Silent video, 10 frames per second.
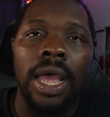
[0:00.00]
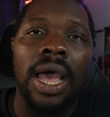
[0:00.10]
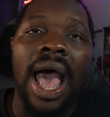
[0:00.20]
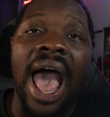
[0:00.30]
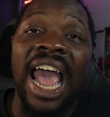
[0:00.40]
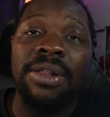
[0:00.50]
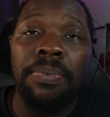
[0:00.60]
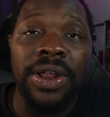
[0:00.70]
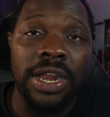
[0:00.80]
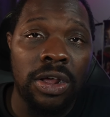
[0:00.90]
I
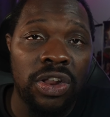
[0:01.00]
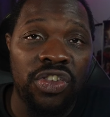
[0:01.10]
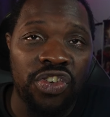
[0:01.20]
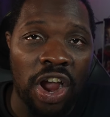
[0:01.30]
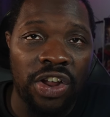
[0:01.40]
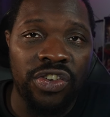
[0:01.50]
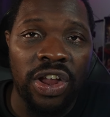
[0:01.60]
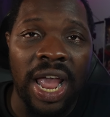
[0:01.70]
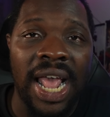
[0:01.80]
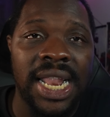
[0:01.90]
put it on a charger
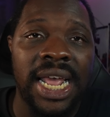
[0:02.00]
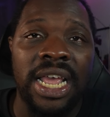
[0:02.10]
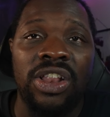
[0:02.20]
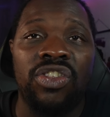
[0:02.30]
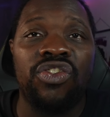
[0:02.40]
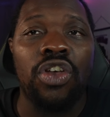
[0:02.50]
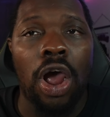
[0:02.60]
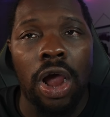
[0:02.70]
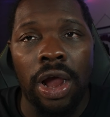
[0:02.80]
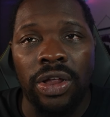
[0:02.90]
and let it
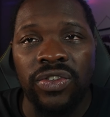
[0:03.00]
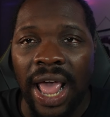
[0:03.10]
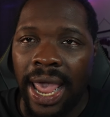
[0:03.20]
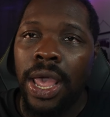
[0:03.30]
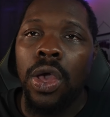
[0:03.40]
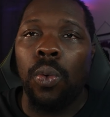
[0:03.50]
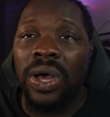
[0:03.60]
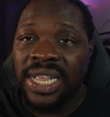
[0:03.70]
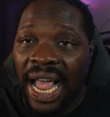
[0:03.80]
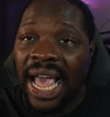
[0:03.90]
charge. Like
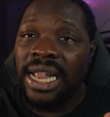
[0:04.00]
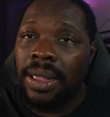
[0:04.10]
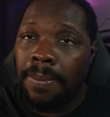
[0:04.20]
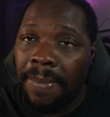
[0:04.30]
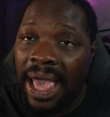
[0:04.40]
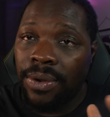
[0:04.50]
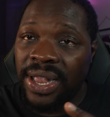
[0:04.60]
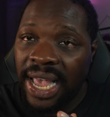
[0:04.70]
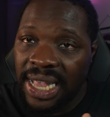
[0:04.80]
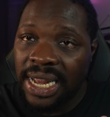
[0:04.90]
once I got the battery
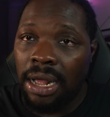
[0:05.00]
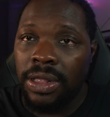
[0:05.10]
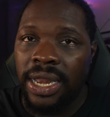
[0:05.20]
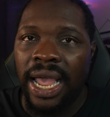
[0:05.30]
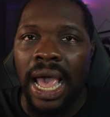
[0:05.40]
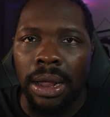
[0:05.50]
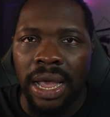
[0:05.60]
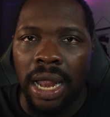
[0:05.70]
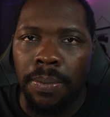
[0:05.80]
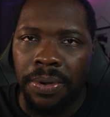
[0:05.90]
testing out today, I
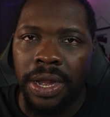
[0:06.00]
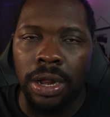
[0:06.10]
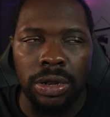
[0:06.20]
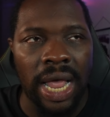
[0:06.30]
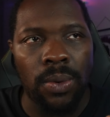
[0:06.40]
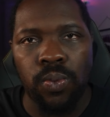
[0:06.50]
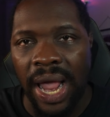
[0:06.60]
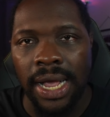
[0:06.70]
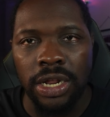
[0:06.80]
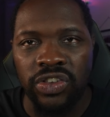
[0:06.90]
kind of put it on like
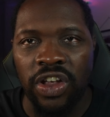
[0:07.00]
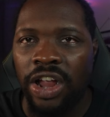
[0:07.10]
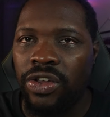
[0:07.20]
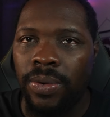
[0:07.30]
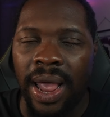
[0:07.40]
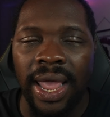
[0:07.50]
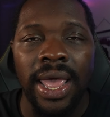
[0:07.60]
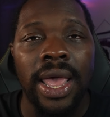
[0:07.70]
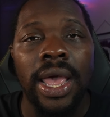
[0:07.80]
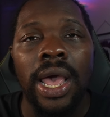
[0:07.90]
regular charging, right?
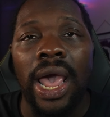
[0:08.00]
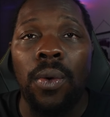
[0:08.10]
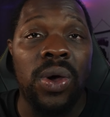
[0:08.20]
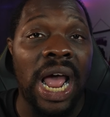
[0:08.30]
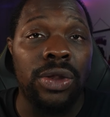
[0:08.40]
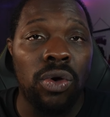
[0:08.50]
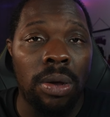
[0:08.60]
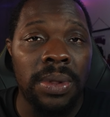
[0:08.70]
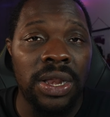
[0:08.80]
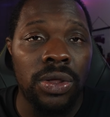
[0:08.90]
And what I
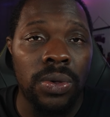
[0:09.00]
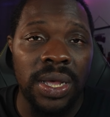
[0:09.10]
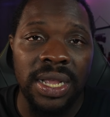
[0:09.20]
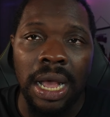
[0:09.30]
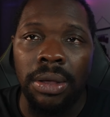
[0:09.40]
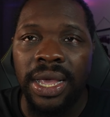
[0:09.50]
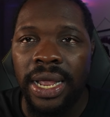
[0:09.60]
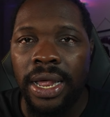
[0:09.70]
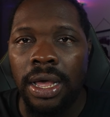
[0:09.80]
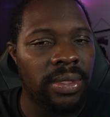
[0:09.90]
normally do is I'll get
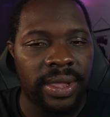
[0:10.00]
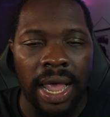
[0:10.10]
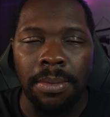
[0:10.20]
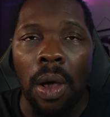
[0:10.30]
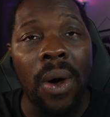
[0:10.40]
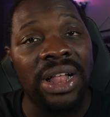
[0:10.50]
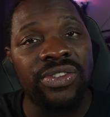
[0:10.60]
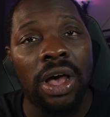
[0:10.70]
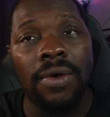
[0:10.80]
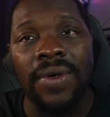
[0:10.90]
up, take my watch
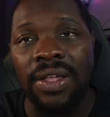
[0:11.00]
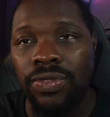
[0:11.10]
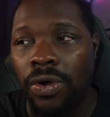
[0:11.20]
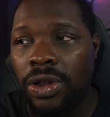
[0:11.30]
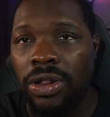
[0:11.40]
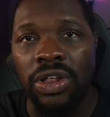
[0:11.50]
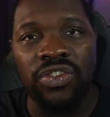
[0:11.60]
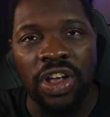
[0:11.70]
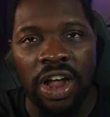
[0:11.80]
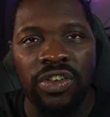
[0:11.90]
off, I throw it on a
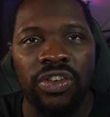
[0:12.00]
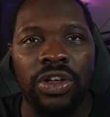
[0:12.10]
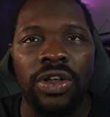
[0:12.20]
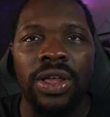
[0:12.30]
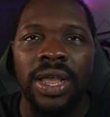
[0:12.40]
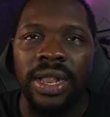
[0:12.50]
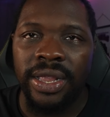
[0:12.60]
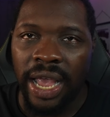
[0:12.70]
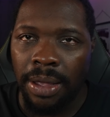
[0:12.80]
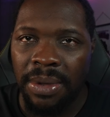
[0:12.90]
charger,
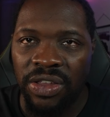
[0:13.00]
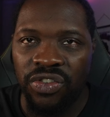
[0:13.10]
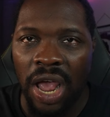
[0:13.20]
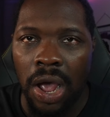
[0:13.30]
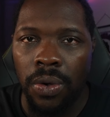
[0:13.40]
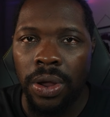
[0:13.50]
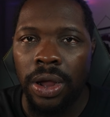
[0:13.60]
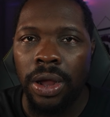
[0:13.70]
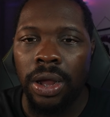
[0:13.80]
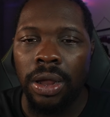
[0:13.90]
take my
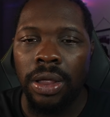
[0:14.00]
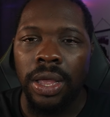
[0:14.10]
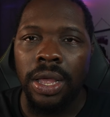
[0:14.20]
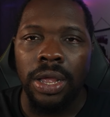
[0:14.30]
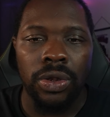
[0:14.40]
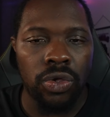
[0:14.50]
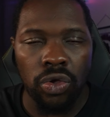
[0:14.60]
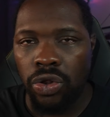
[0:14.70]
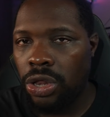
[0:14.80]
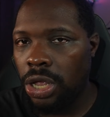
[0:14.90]
shower, do
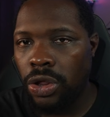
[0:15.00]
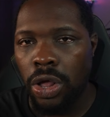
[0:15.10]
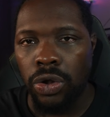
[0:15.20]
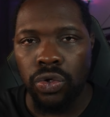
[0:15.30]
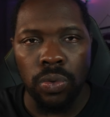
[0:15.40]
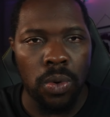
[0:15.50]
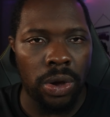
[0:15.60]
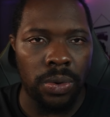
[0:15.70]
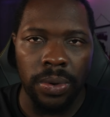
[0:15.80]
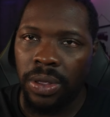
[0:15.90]
the
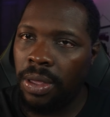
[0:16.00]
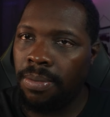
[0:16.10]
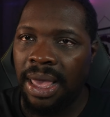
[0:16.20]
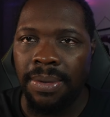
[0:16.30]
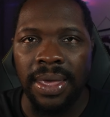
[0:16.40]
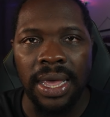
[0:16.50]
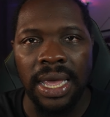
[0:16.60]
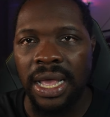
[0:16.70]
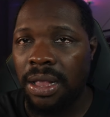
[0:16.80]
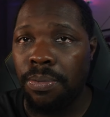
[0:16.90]
morning routine, maybe
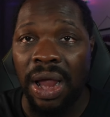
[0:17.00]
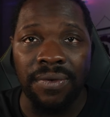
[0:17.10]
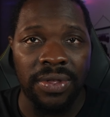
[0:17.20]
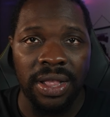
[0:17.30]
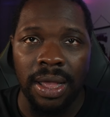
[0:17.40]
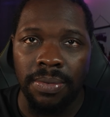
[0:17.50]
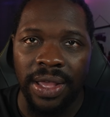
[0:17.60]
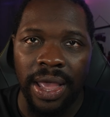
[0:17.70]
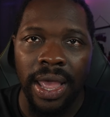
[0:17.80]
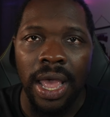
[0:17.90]
get some breakfast or
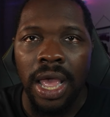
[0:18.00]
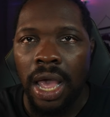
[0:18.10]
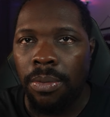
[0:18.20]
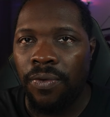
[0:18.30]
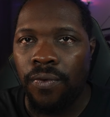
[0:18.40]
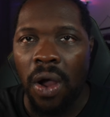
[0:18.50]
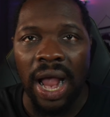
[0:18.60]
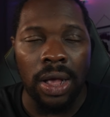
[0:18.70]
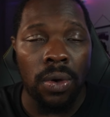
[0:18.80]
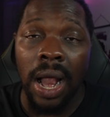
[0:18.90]
something. And before I
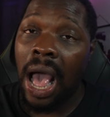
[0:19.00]
go out, I